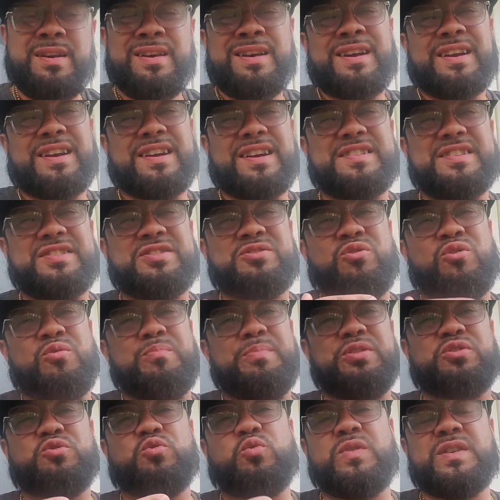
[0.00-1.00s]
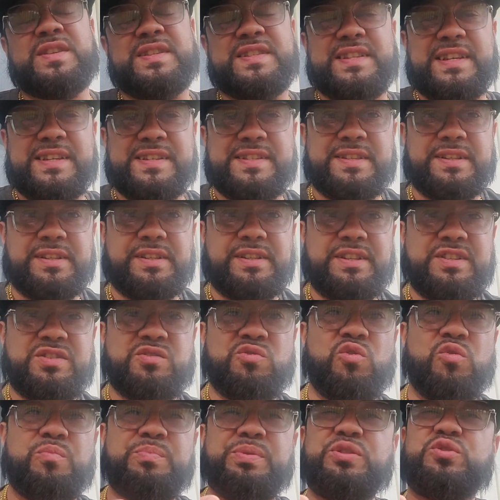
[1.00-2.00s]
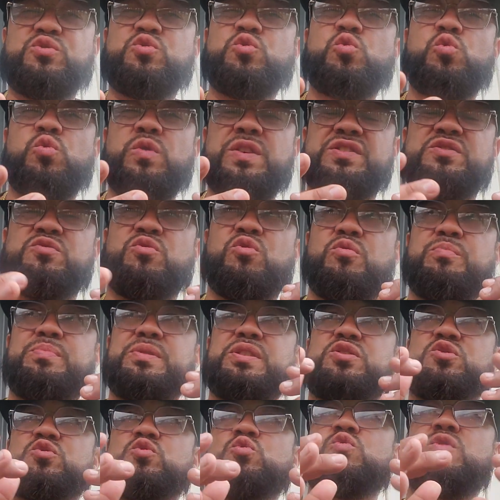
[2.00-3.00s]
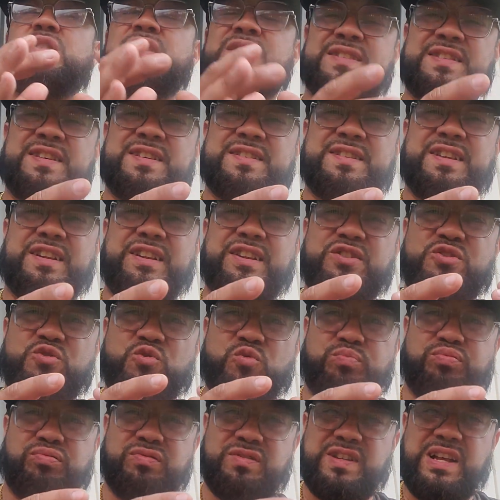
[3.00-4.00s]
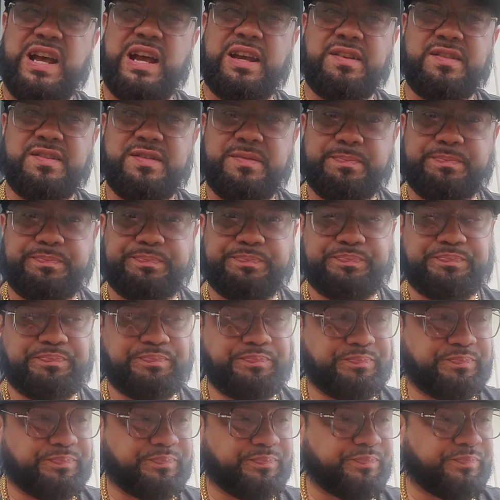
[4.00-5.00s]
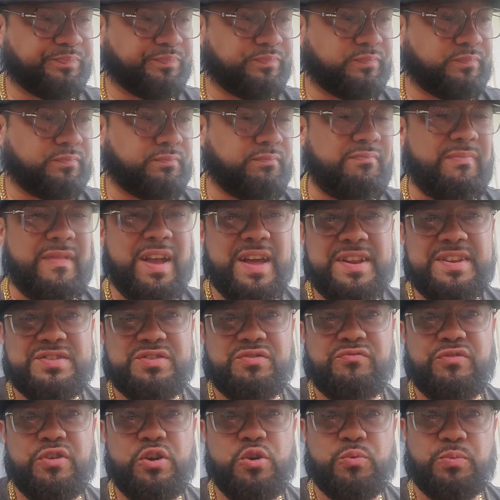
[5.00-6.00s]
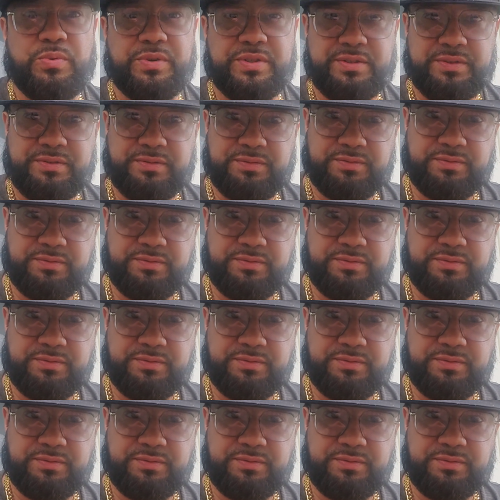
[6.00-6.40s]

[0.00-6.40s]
Because it's gonna be too consistent. It's gonna be too consistent and too precise. And it's a real one.